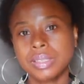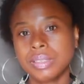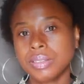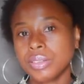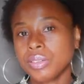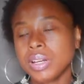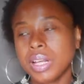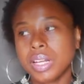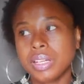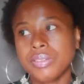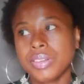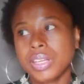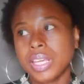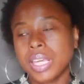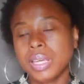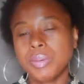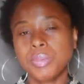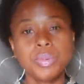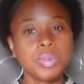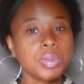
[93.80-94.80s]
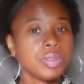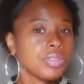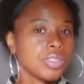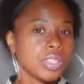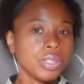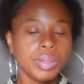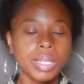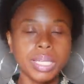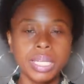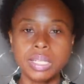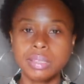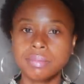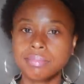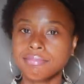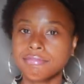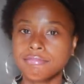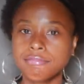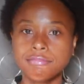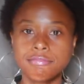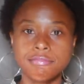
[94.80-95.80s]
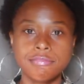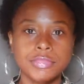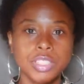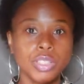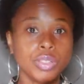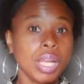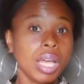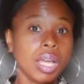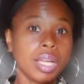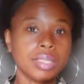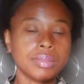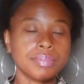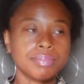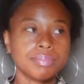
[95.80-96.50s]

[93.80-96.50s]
They're not even capable of doing it. They're not.